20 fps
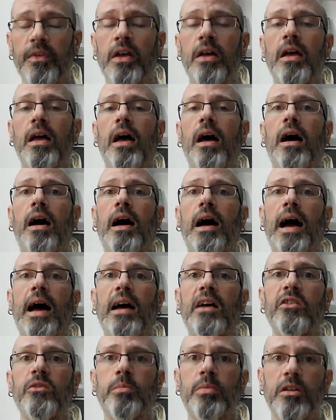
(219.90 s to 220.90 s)
has
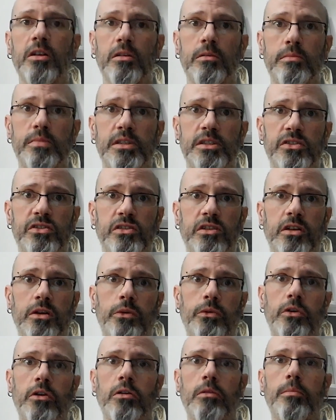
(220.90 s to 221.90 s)
been a bit
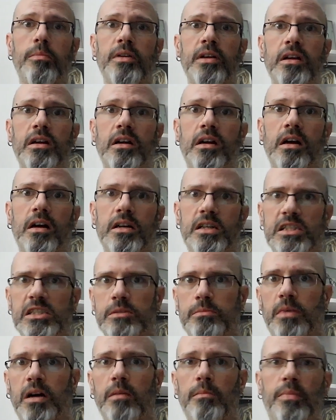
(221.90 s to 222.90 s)
slower because my
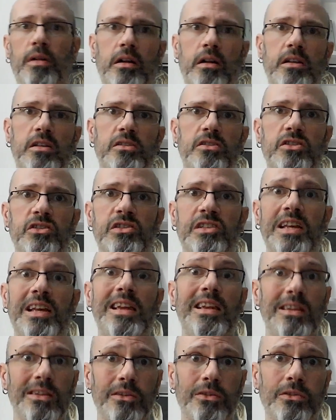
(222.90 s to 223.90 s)
body just
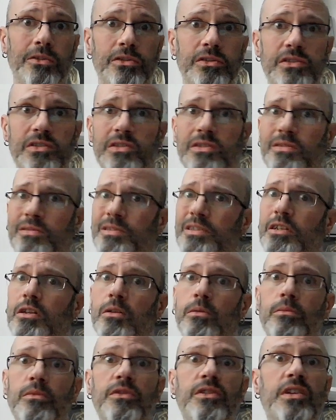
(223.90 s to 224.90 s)
heals,
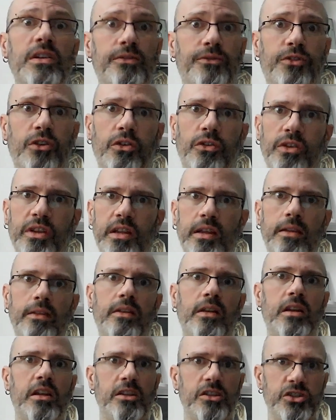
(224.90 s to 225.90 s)
differently than it
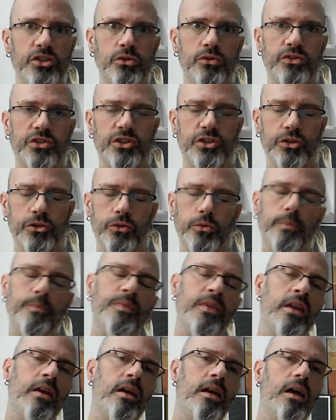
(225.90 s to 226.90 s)
used to.
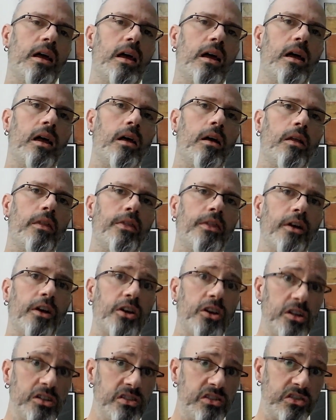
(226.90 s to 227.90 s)
The good
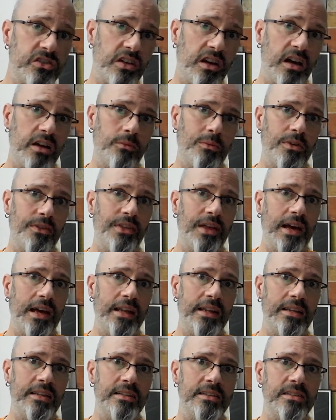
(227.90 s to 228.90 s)
side with that
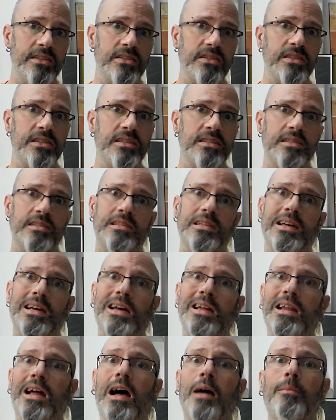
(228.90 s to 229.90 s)
is that
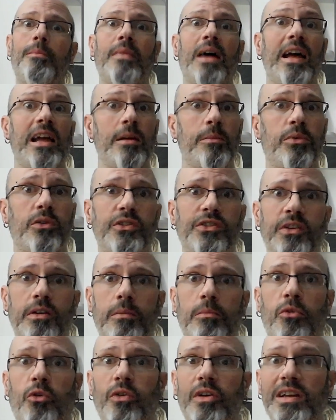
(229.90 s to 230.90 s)
I'm able to
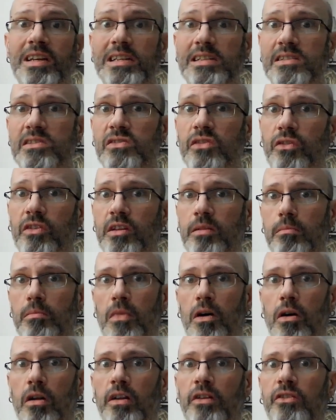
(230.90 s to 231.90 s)
more easily
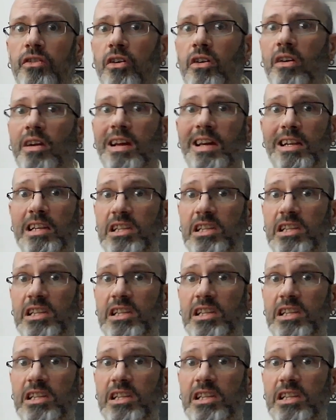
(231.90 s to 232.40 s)
monitor any